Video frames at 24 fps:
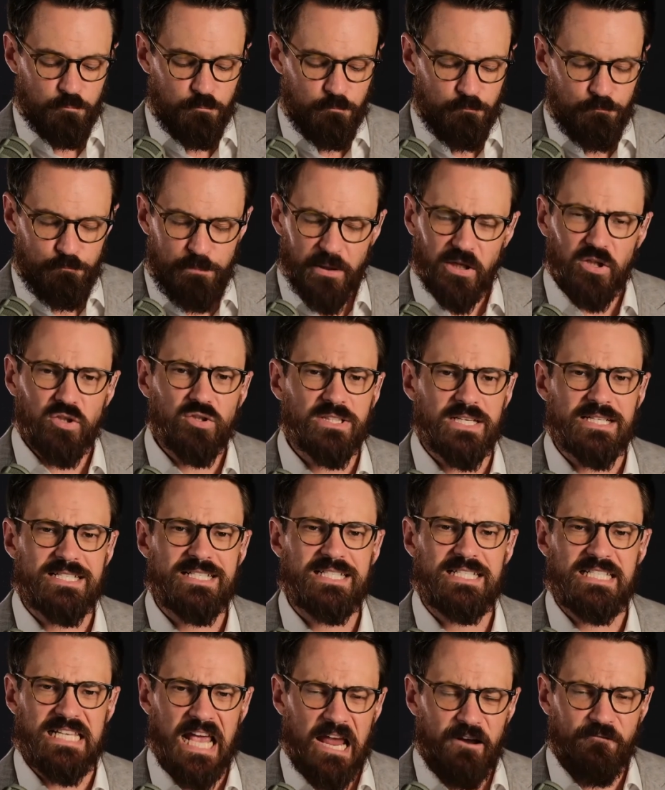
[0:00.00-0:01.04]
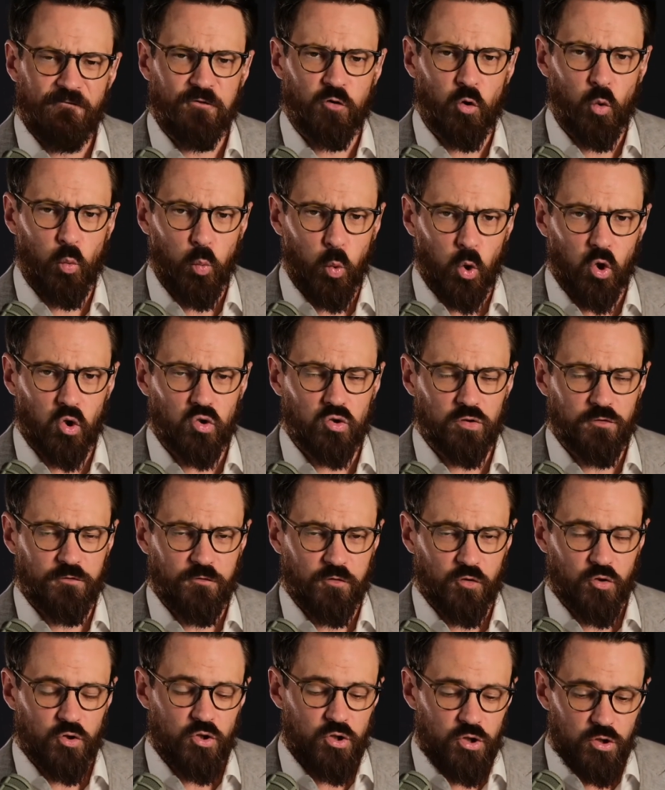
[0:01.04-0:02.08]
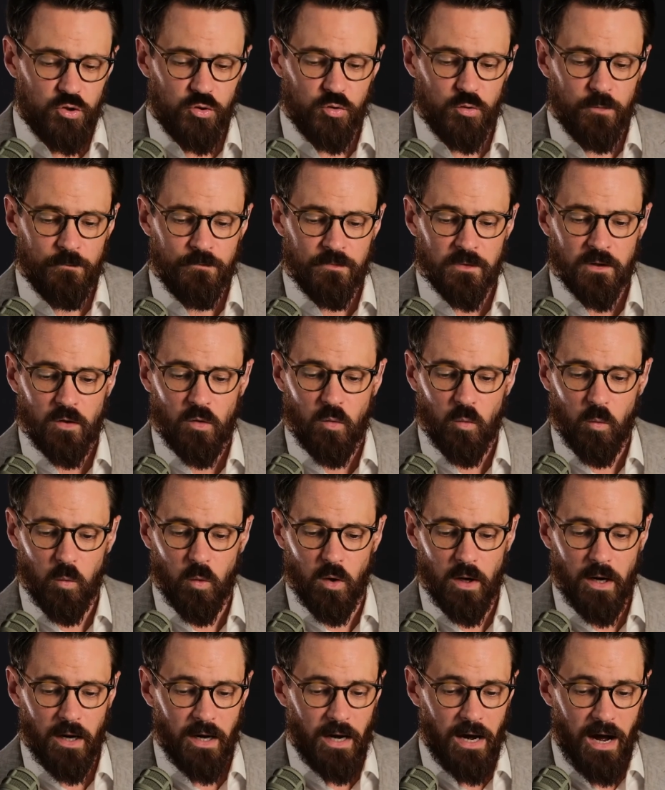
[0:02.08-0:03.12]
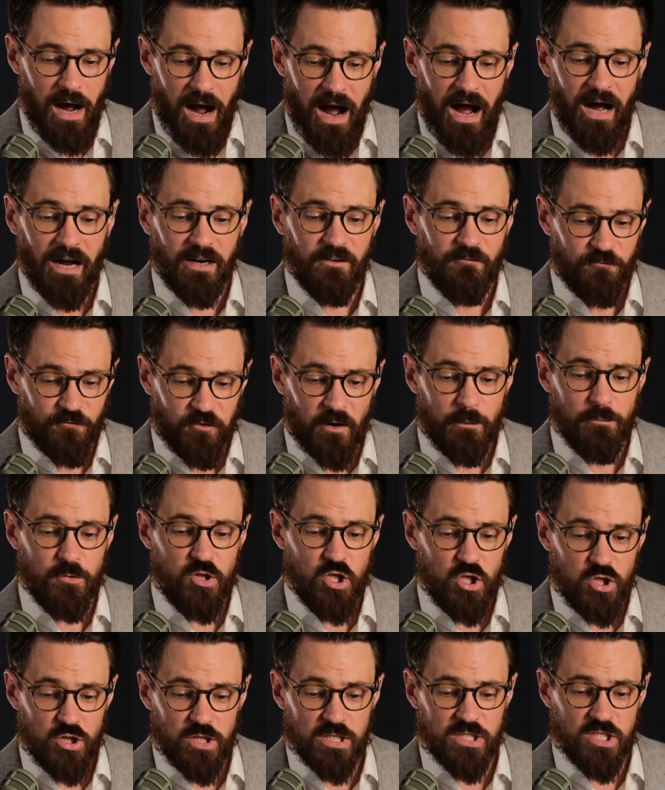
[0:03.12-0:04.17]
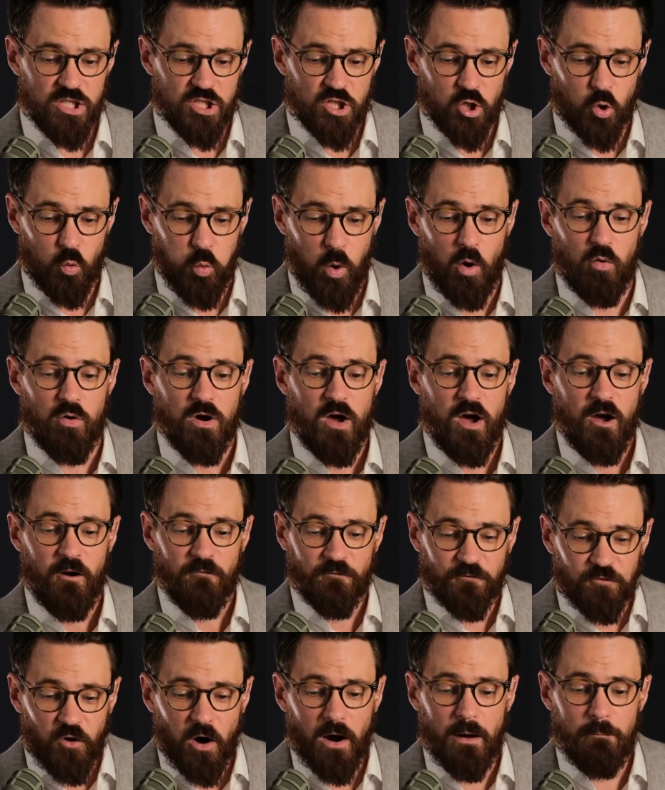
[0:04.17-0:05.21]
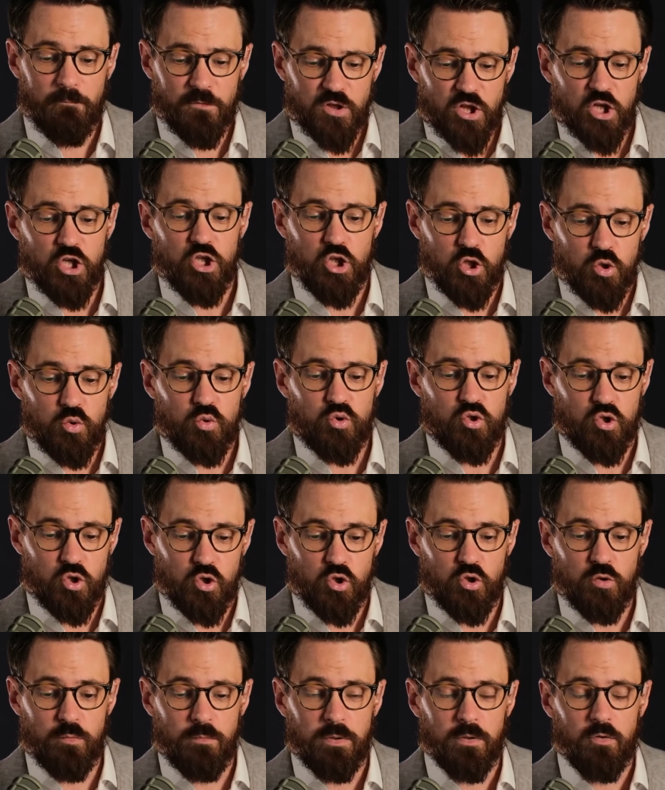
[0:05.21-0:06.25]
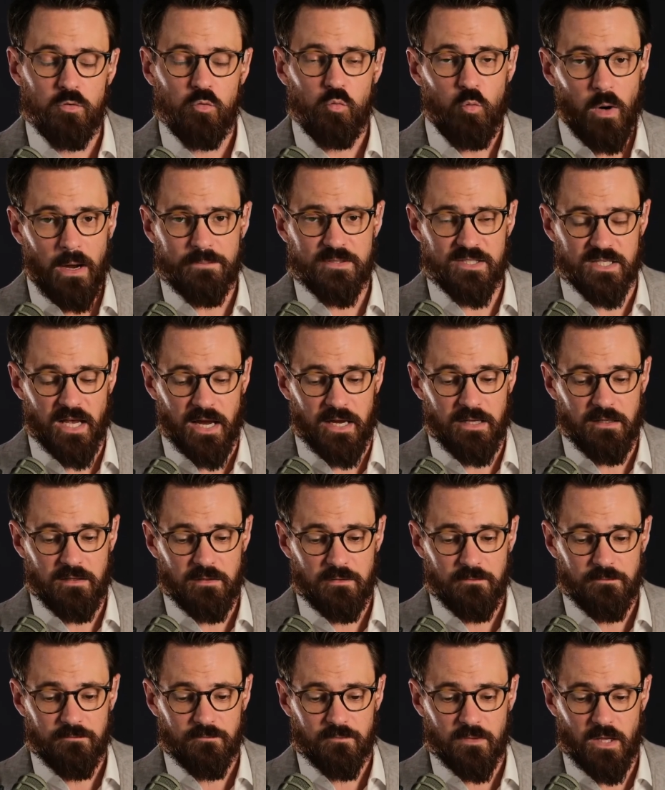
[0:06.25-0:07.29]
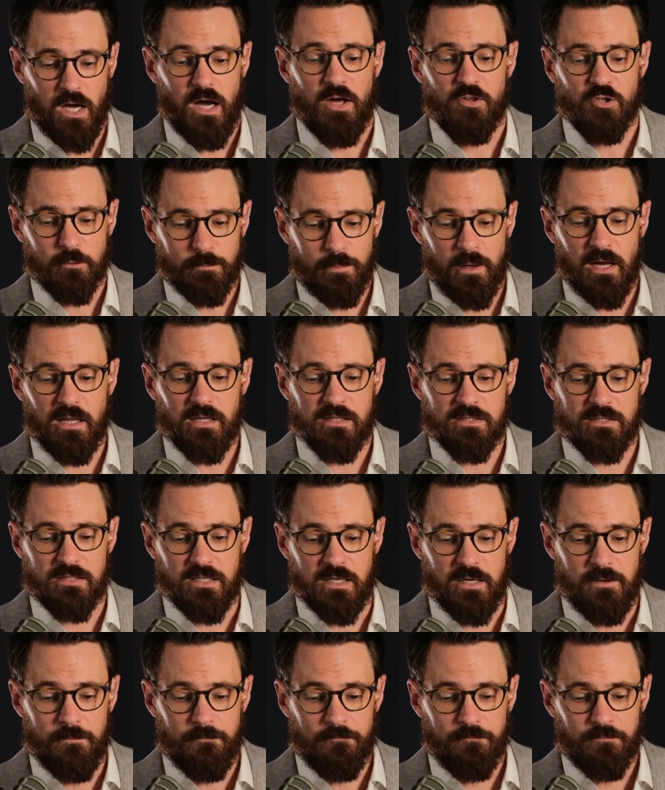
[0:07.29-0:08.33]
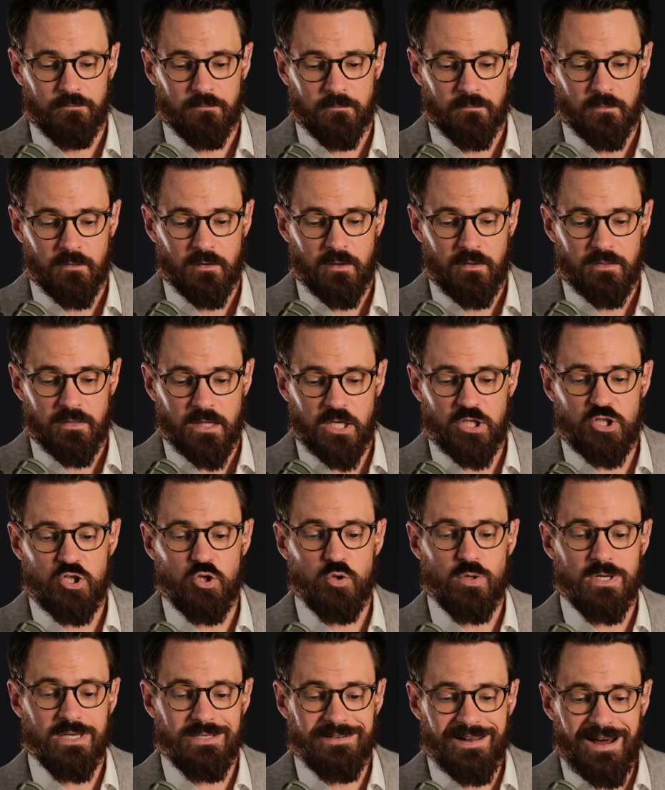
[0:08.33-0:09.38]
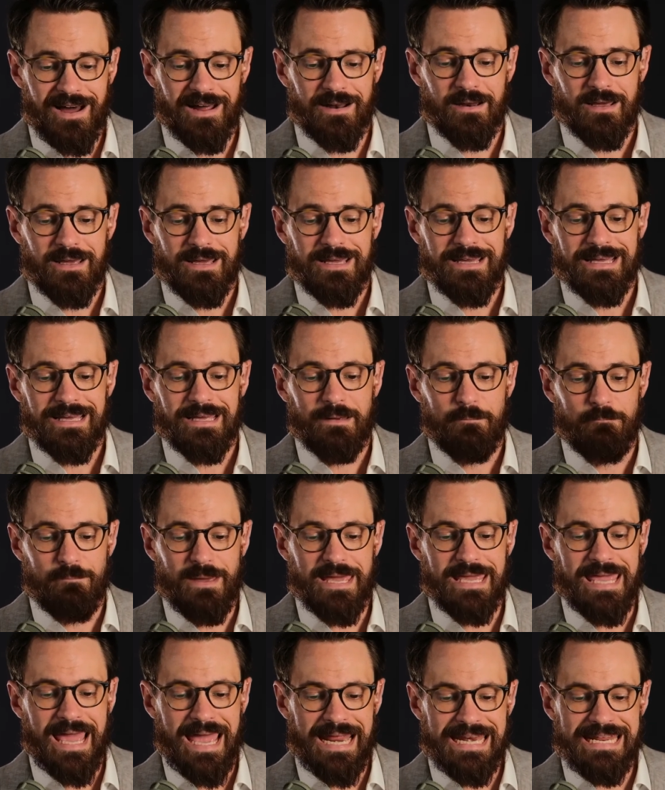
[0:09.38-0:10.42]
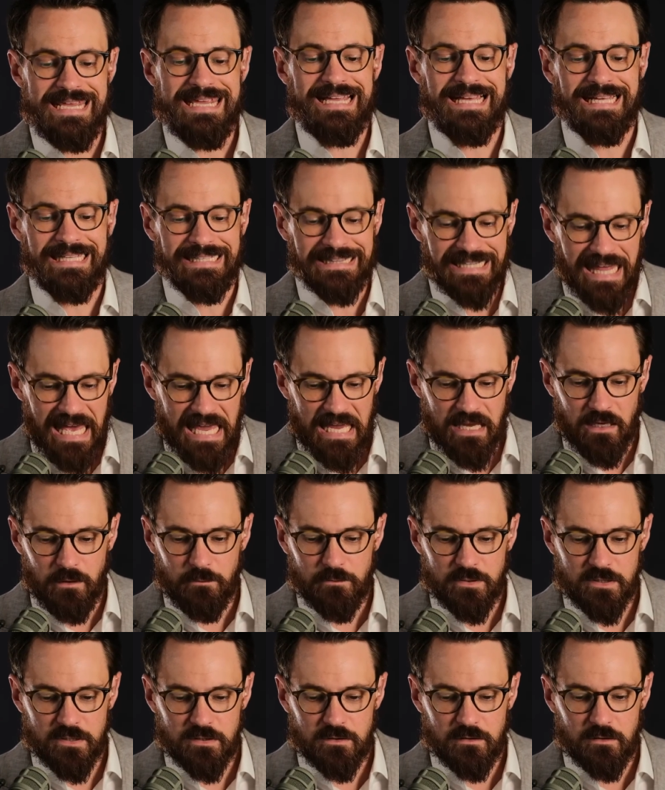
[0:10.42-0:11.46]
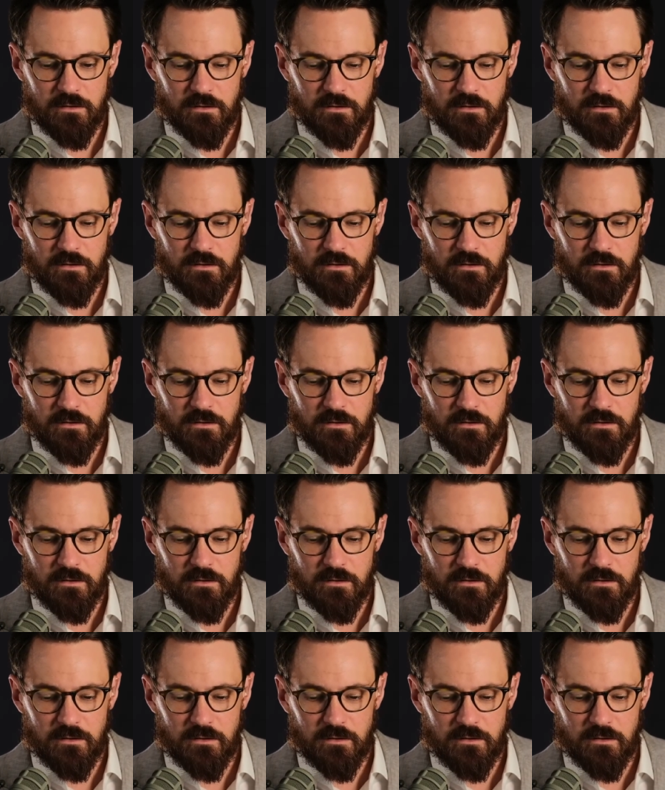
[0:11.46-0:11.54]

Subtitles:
build a safer world for you. This is a quote from the YouTube website on their policy that you cannot make any claims